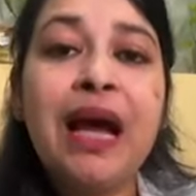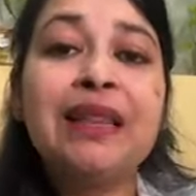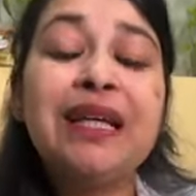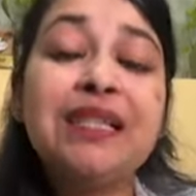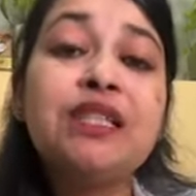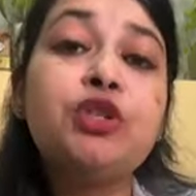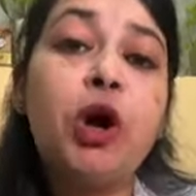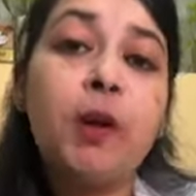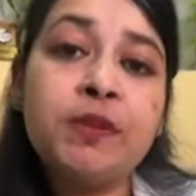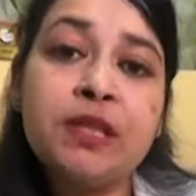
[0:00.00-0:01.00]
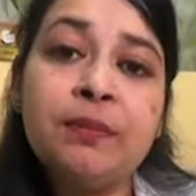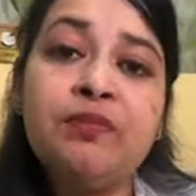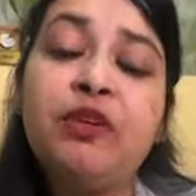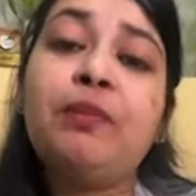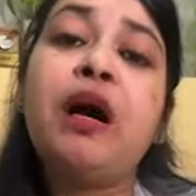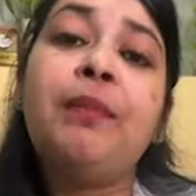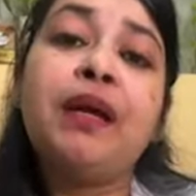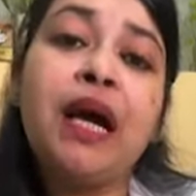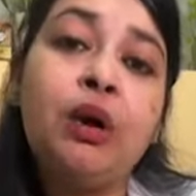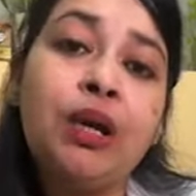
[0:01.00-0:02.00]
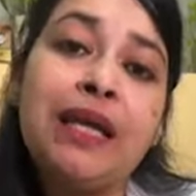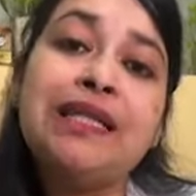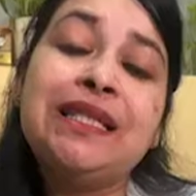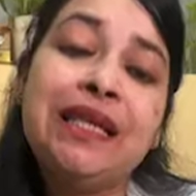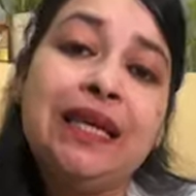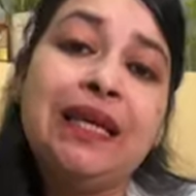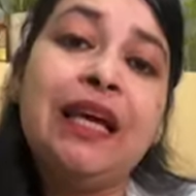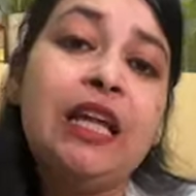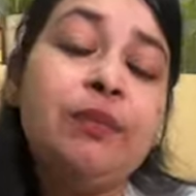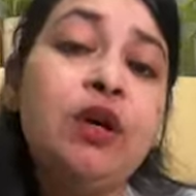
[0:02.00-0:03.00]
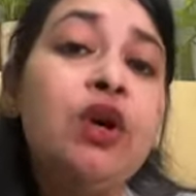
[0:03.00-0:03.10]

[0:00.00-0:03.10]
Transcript: and that stops them from coming out and seeking help.